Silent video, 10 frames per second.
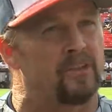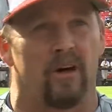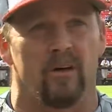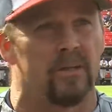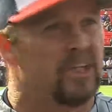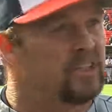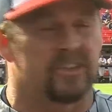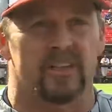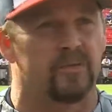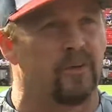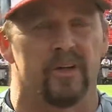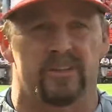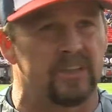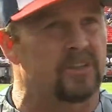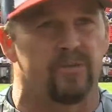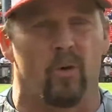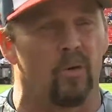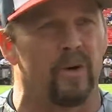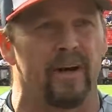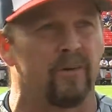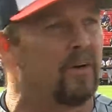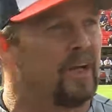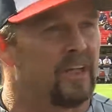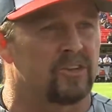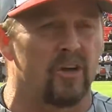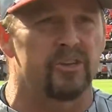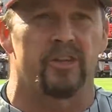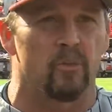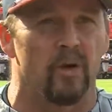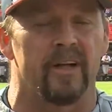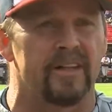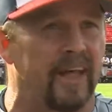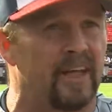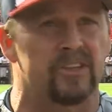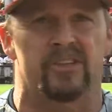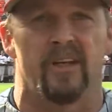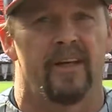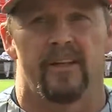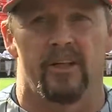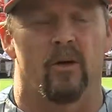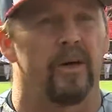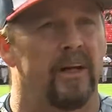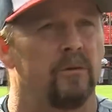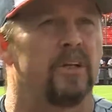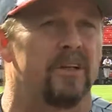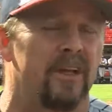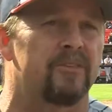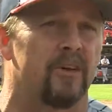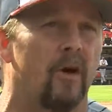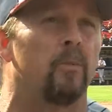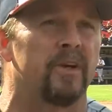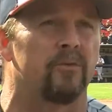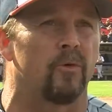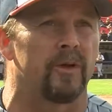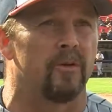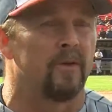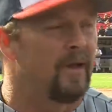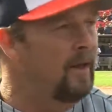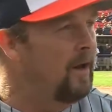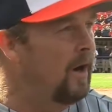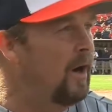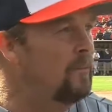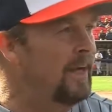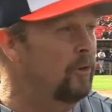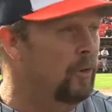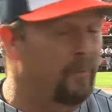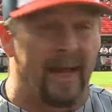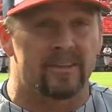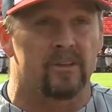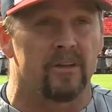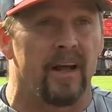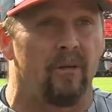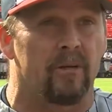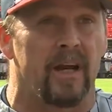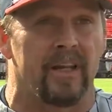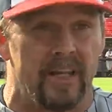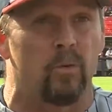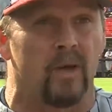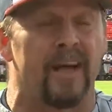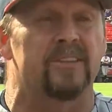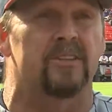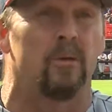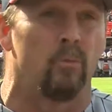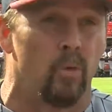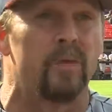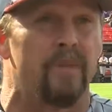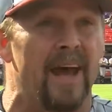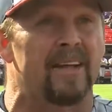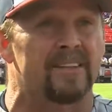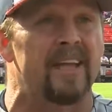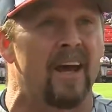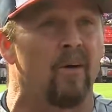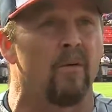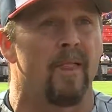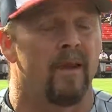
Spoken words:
tall, 6 foot, 6'4", whatever. As long as you can run, catch, you know, it left an opening for you. I know the bats are now kind of equalized to wood bats now,